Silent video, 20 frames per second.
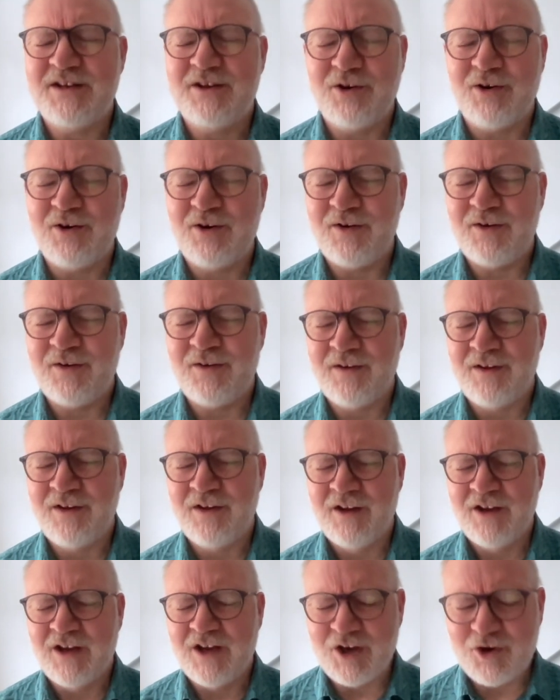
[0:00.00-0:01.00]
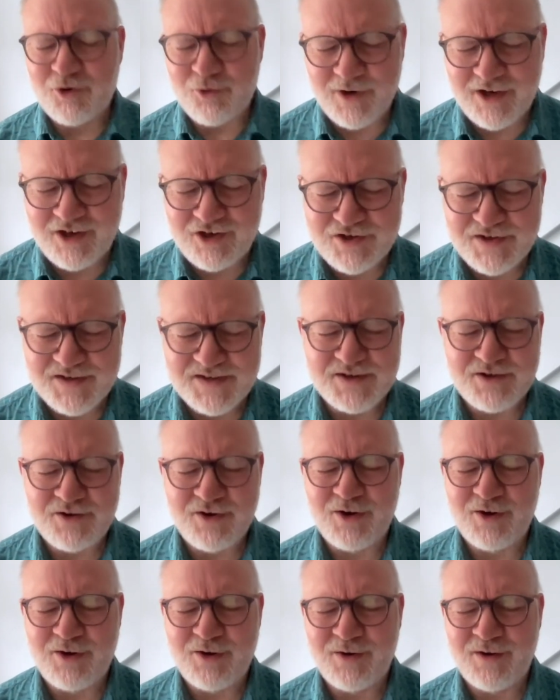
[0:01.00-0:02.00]
God, a gracious
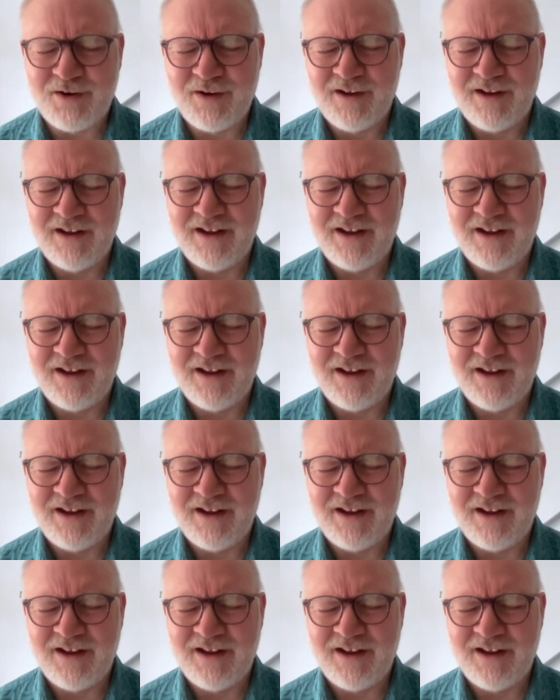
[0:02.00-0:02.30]
God,